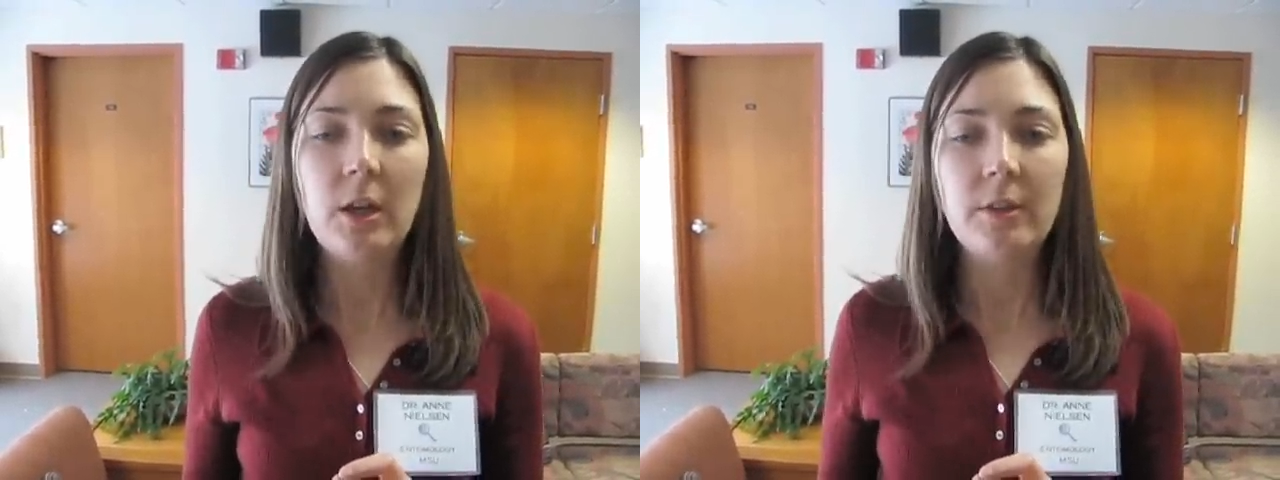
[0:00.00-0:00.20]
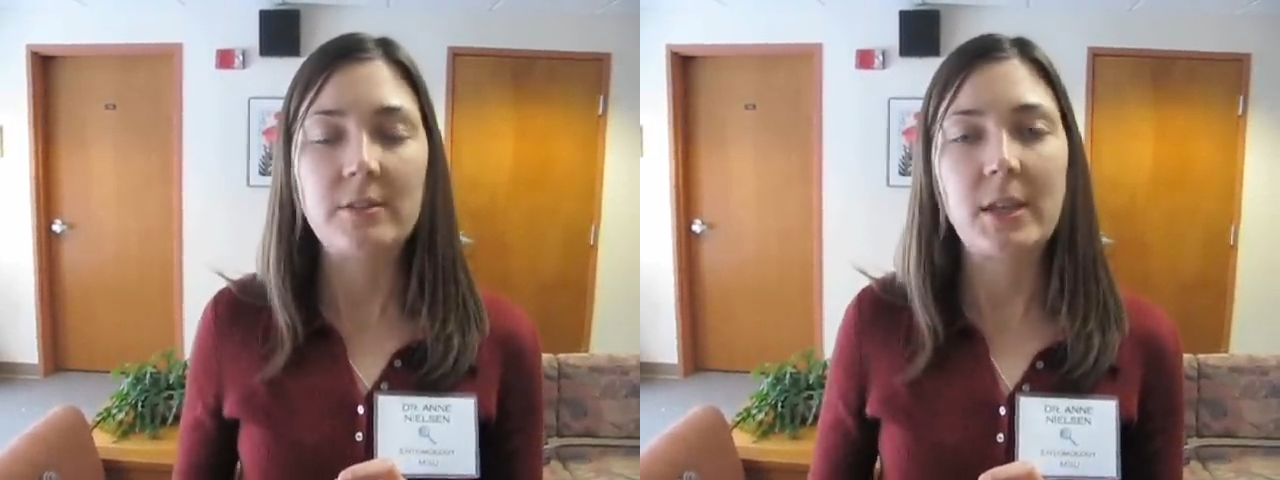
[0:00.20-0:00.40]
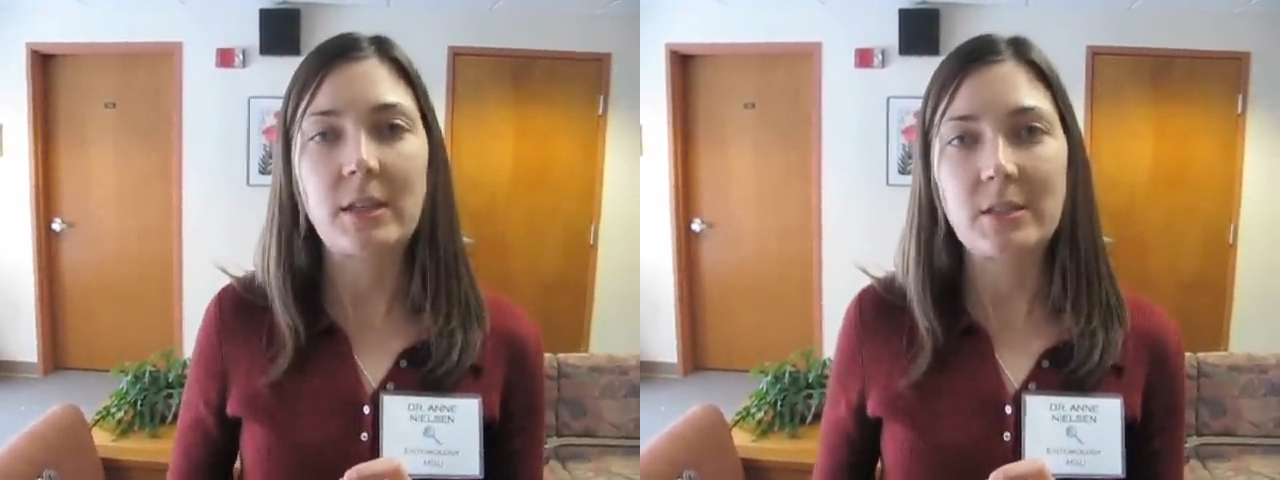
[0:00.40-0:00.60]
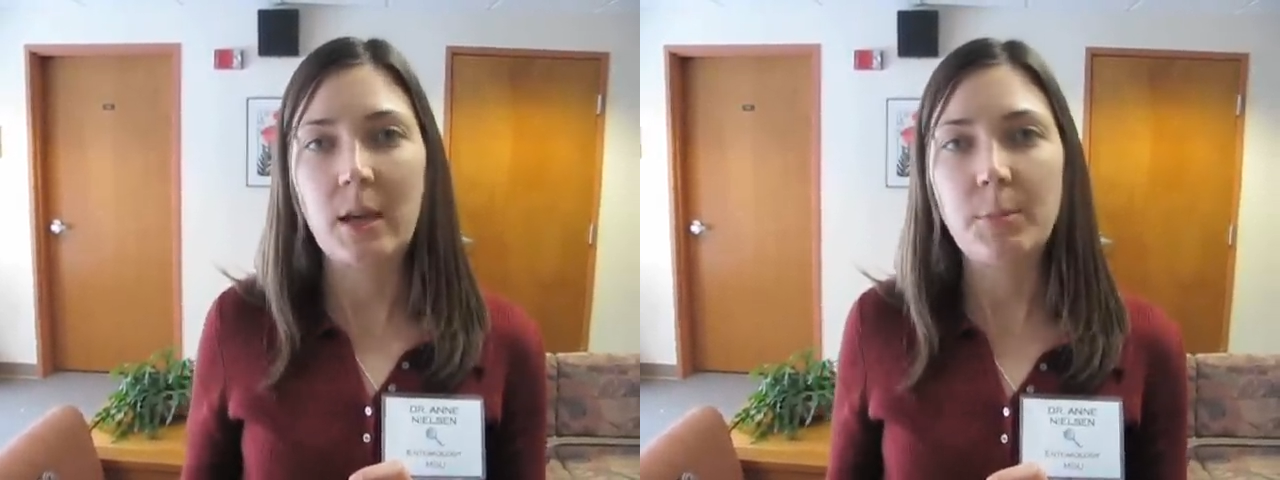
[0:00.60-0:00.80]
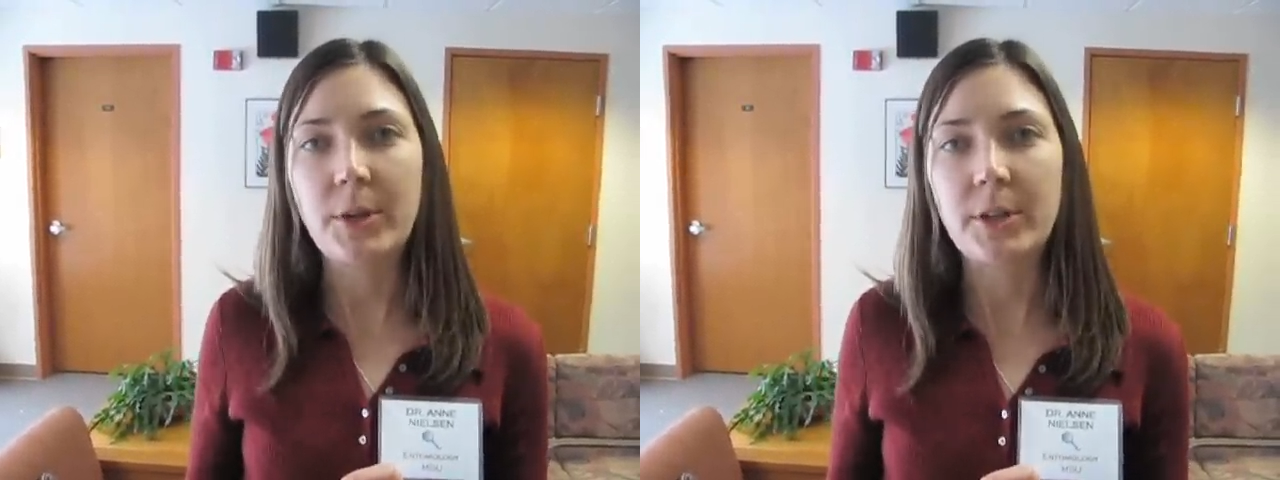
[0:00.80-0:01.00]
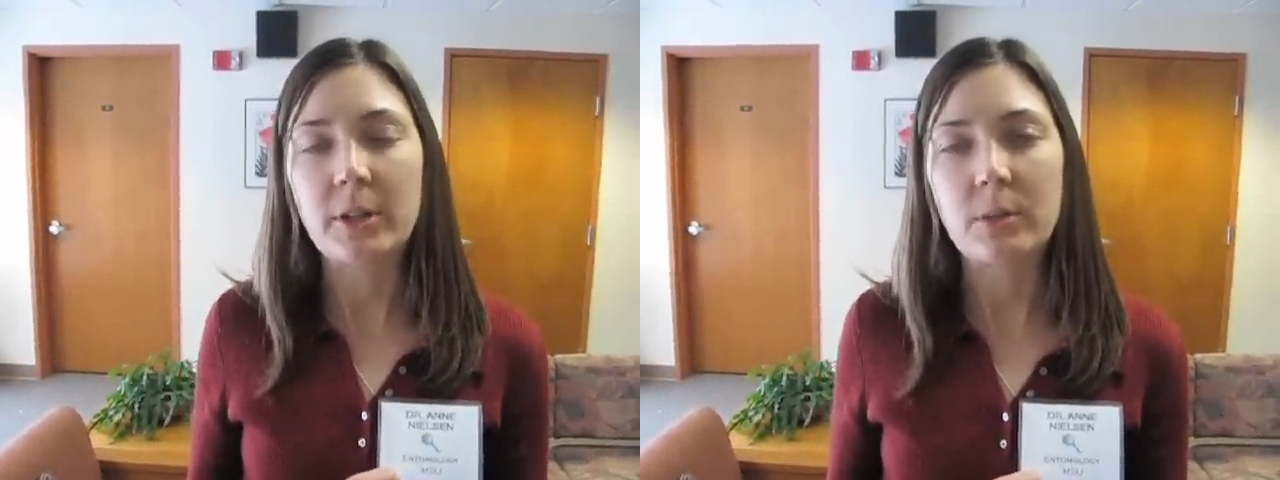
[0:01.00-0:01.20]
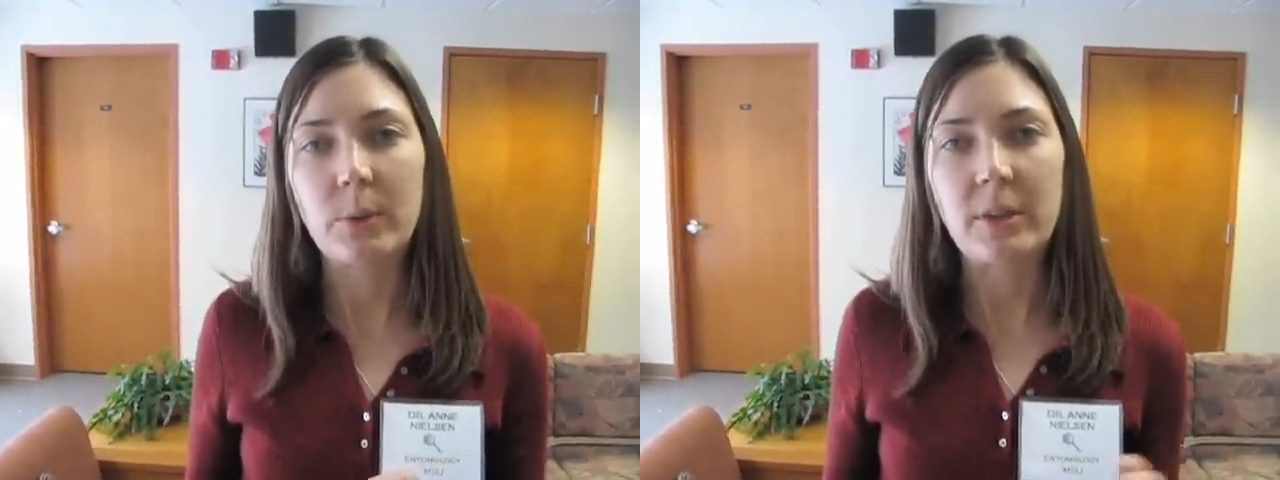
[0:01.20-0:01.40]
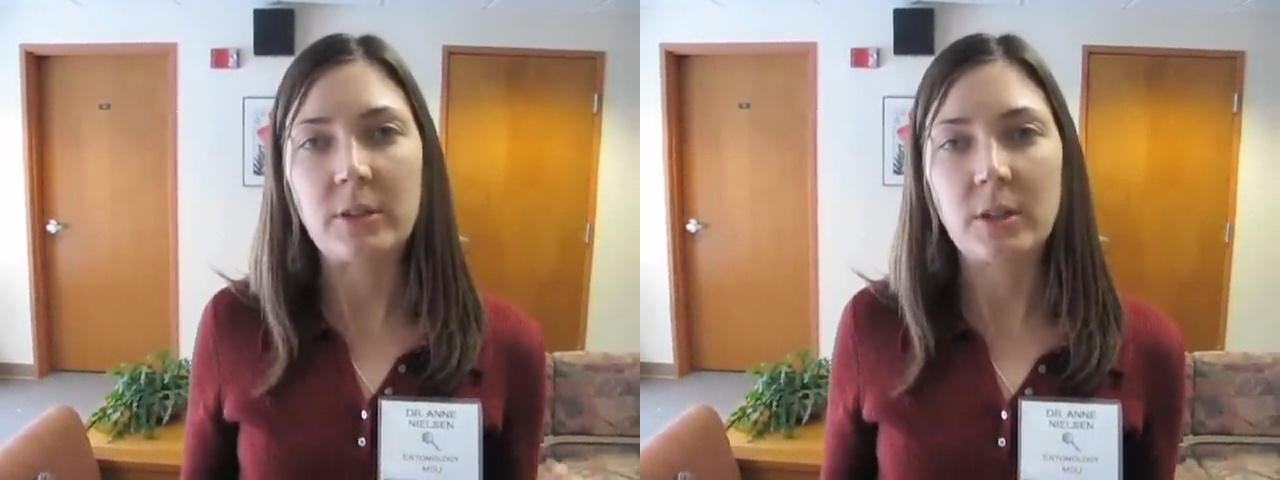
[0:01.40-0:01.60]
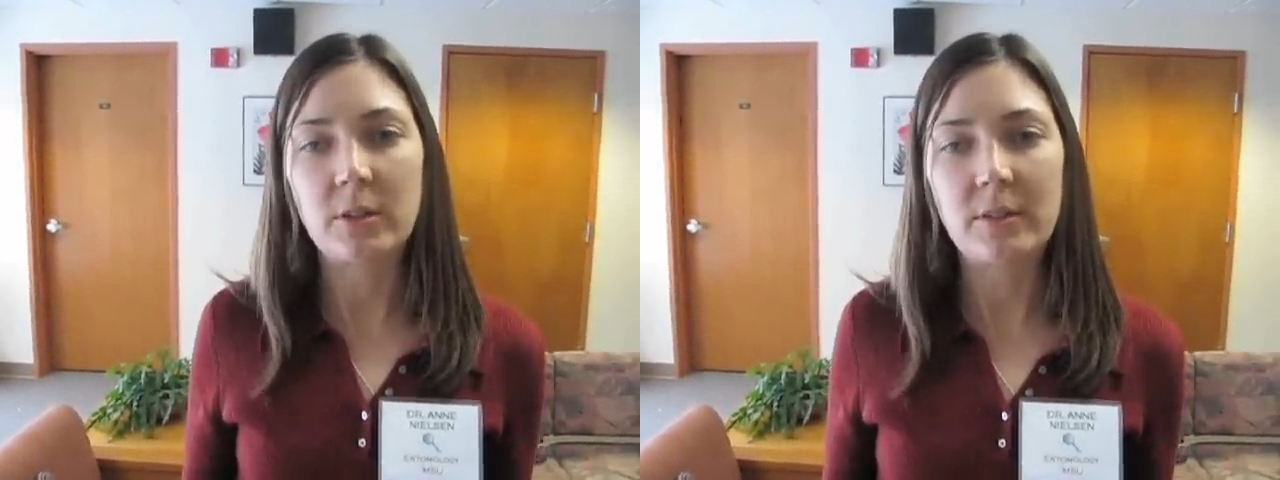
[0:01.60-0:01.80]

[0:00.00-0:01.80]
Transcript: The second time period is when the adults